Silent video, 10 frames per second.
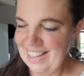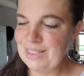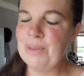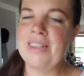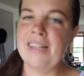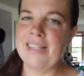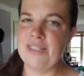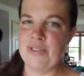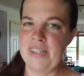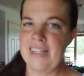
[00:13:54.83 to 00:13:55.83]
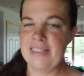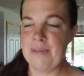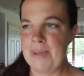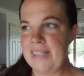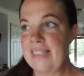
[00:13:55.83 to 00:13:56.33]
that's what the last three days
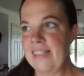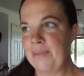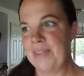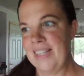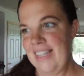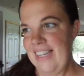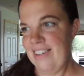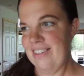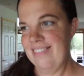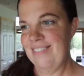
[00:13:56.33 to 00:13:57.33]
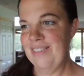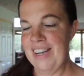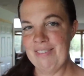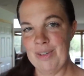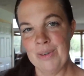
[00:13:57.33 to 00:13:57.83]
have been, dealing with it later. And we
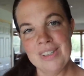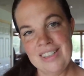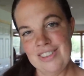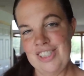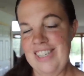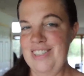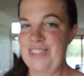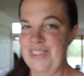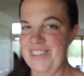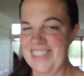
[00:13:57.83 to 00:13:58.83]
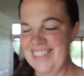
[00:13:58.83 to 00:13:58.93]
have a whole nother shed to do.